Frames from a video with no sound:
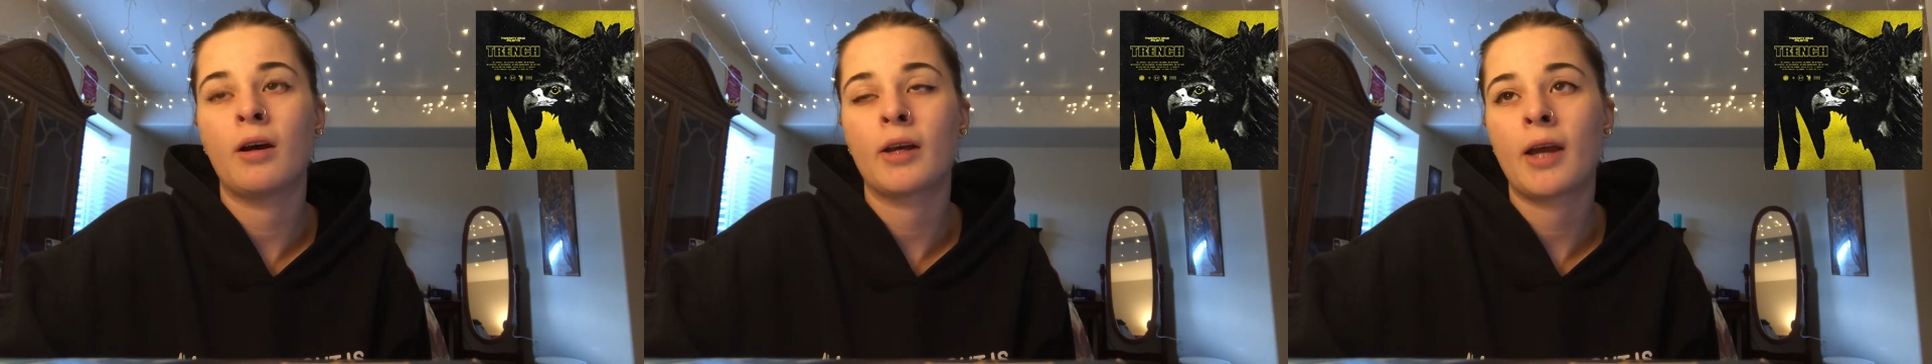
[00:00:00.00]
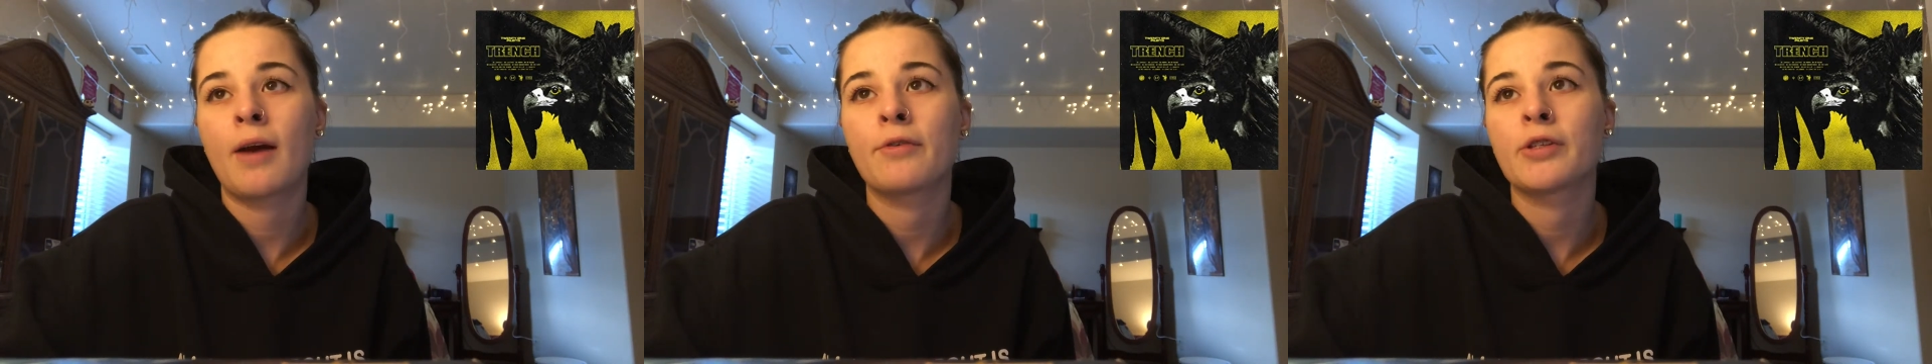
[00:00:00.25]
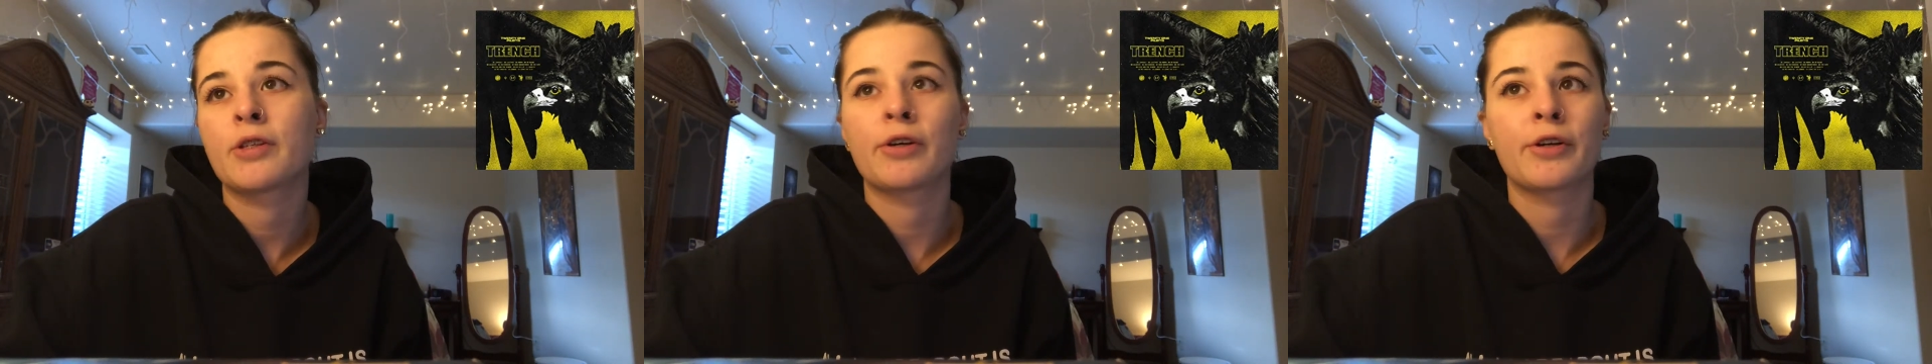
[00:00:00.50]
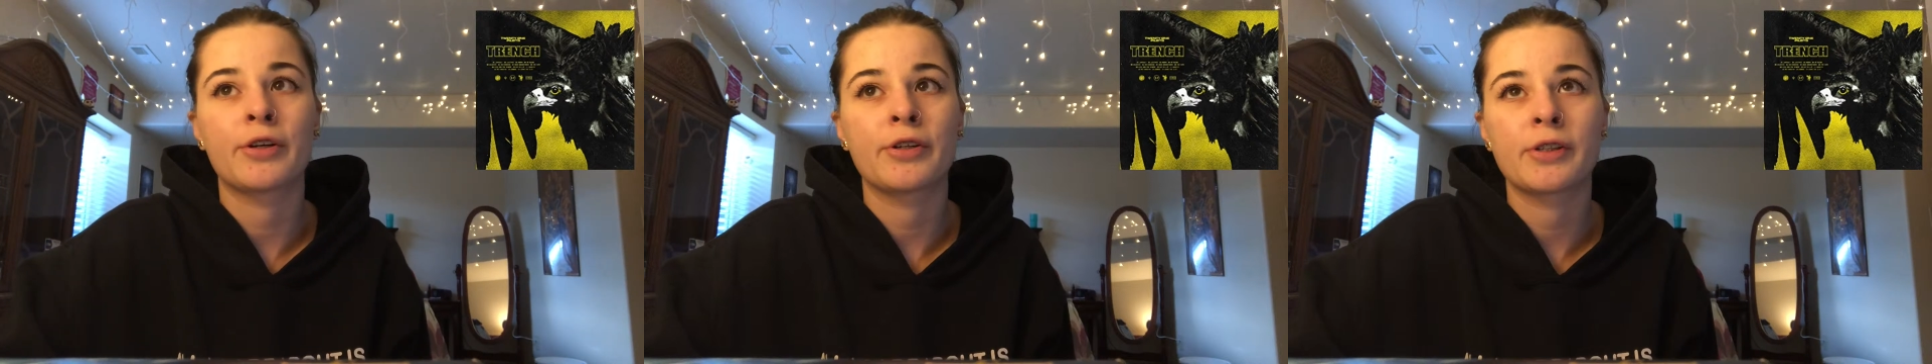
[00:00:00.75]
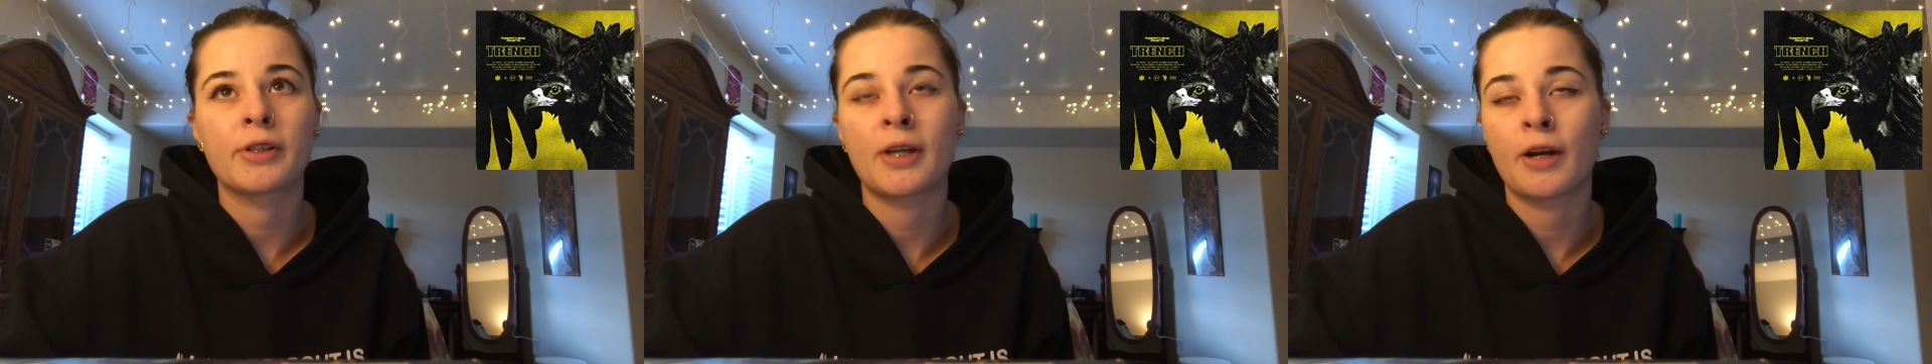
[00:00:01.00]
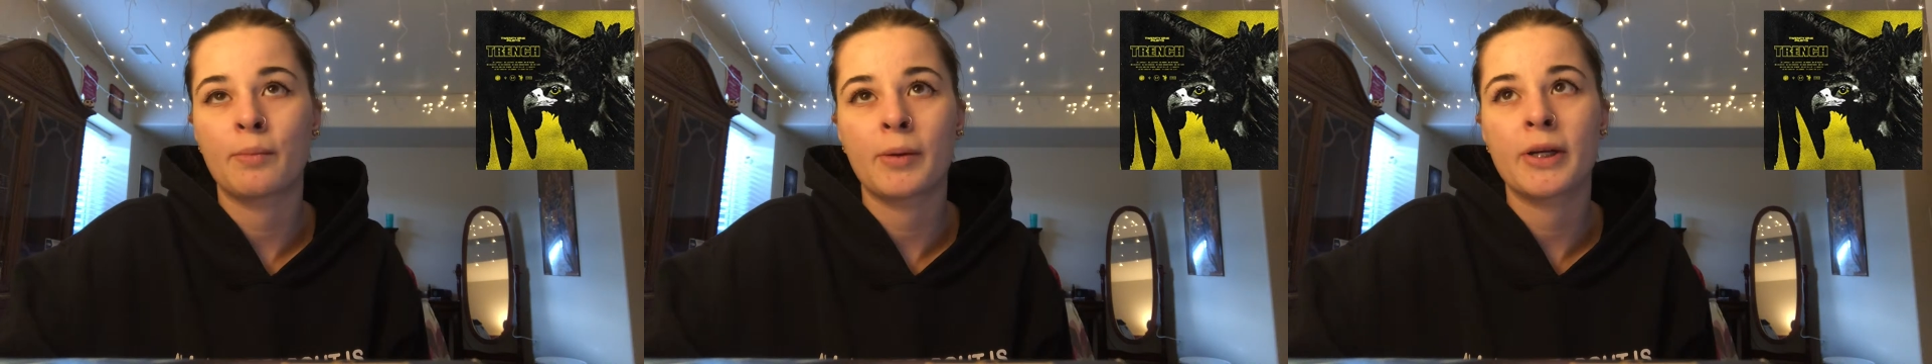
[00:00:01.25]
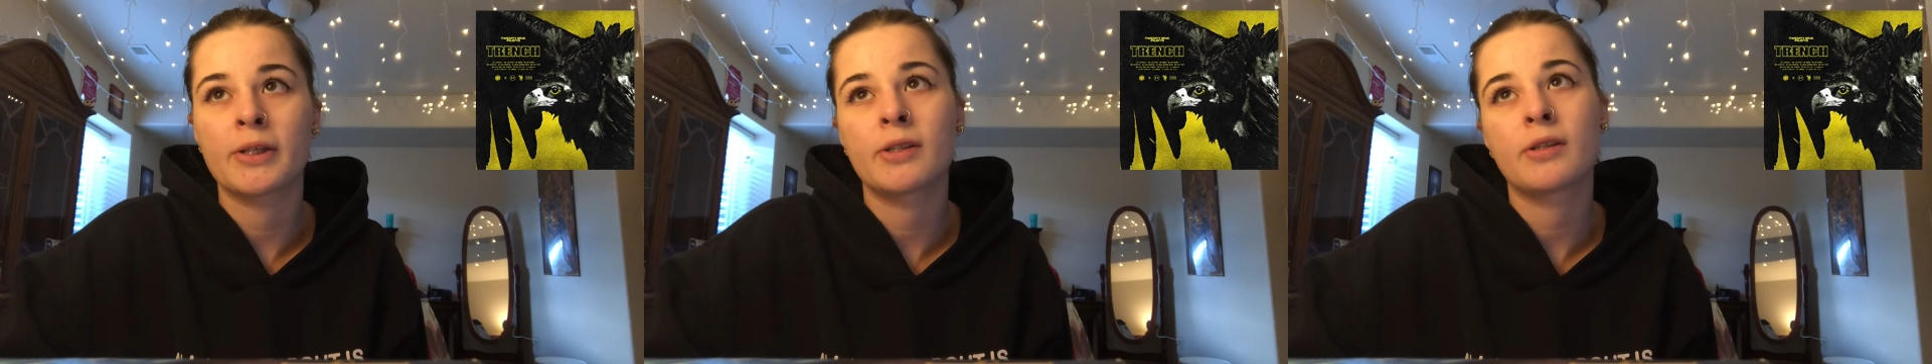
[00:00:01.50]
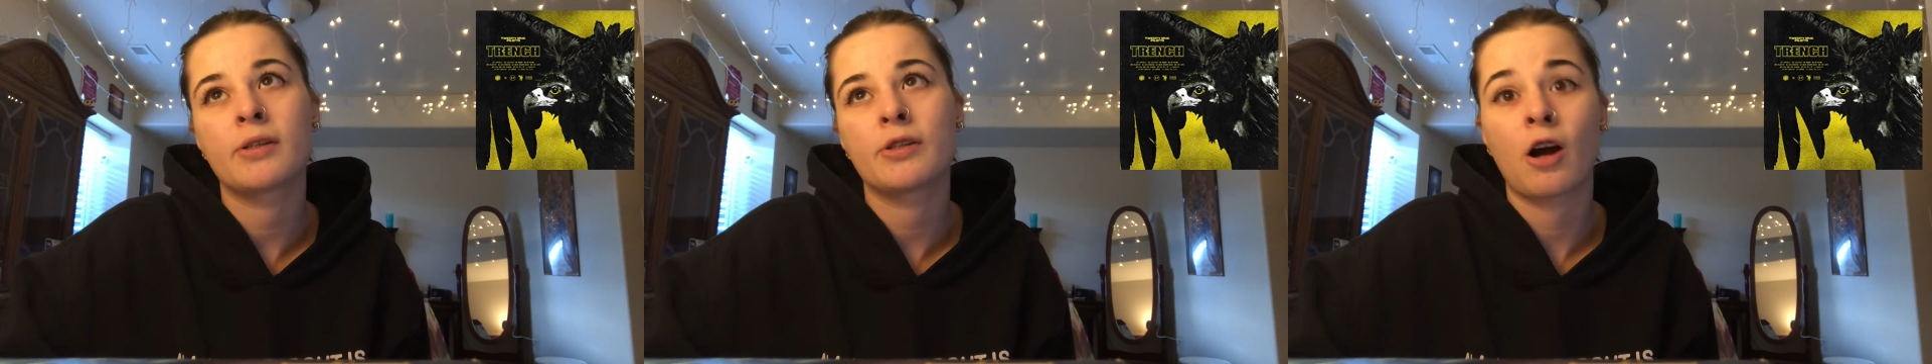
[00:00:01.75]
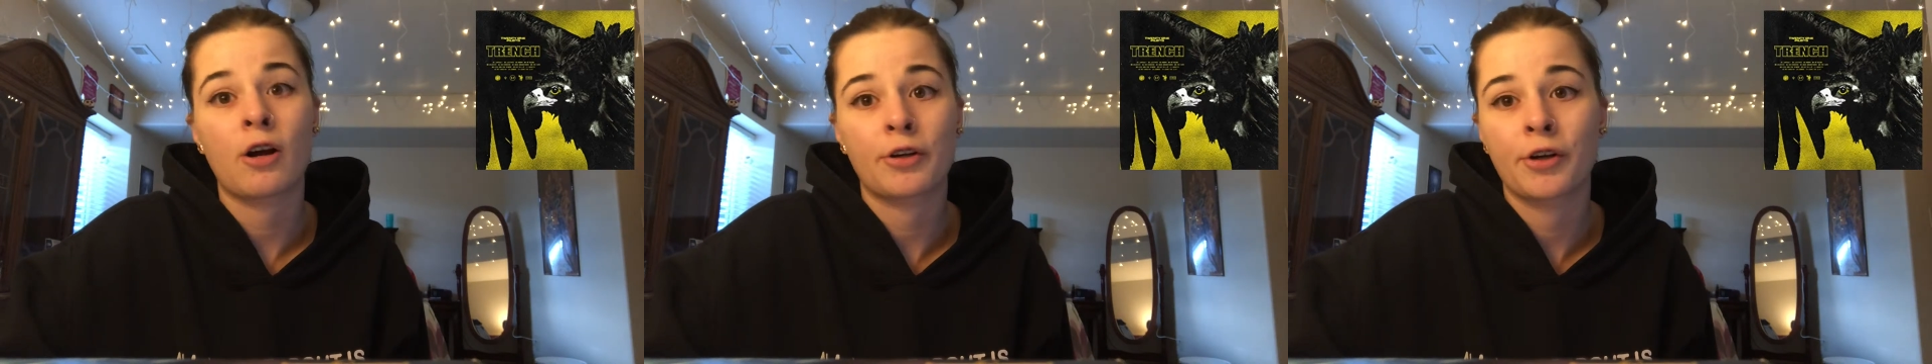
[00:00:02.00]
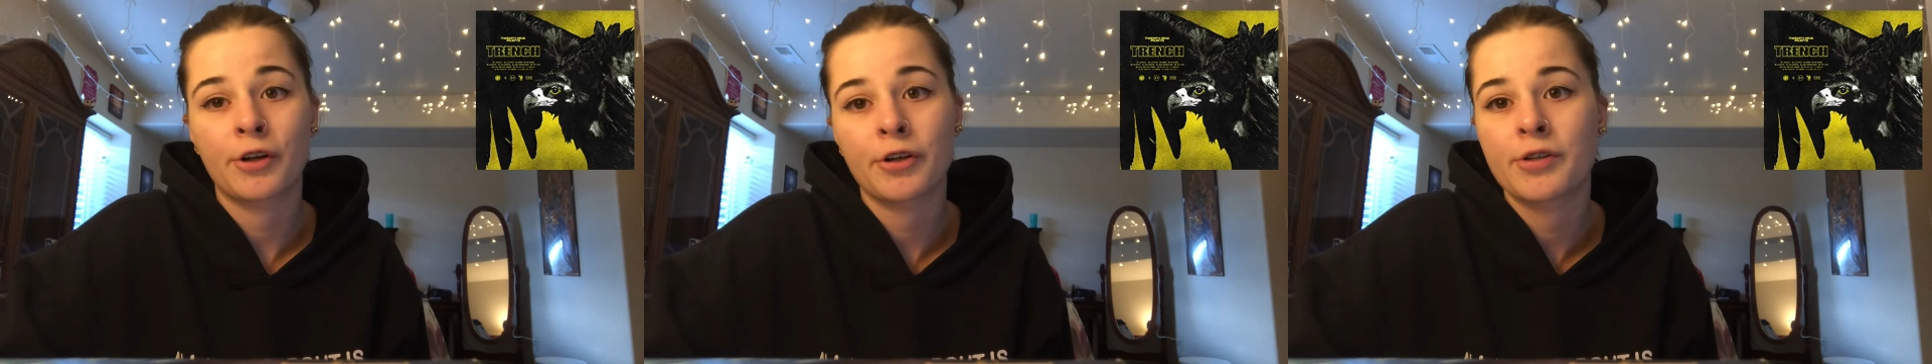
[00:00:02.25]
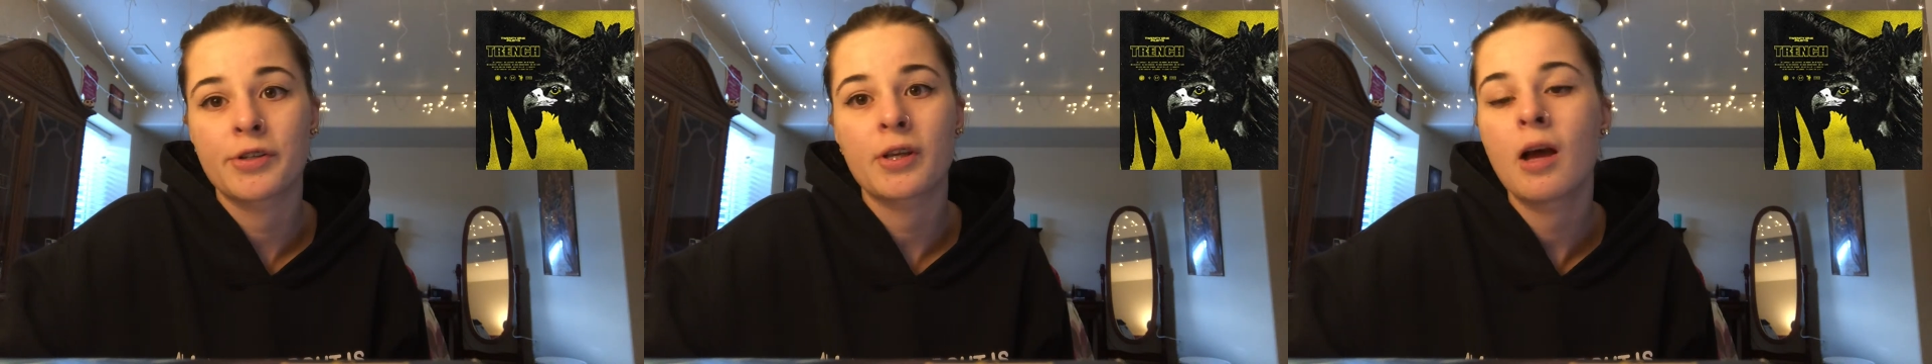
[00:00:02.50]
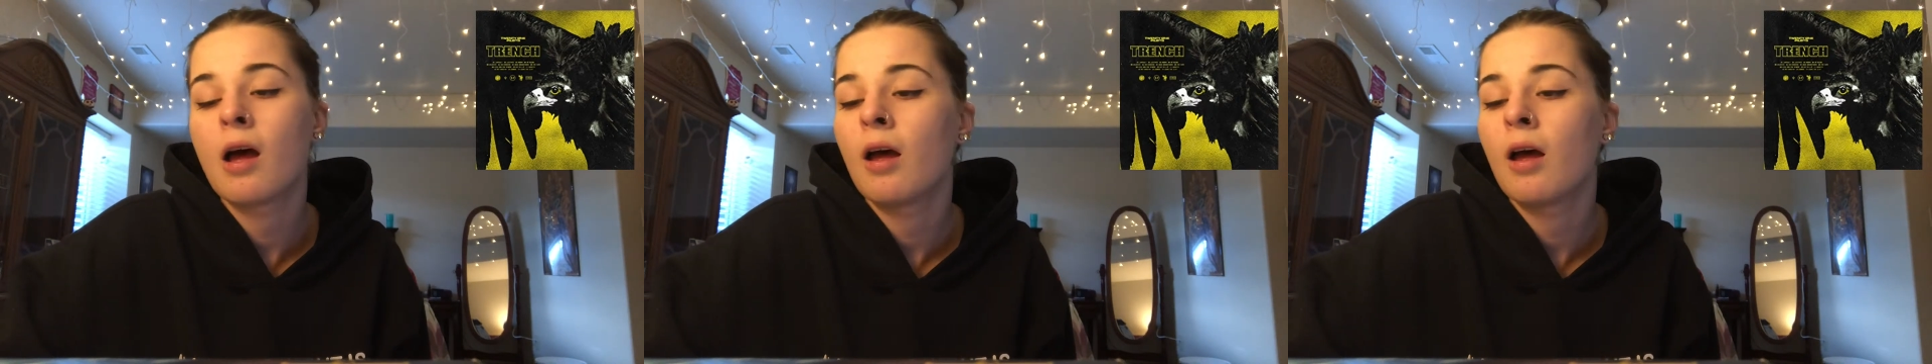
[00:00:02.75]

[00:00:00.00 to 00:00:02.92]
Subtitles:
counselors, therapists, doctors.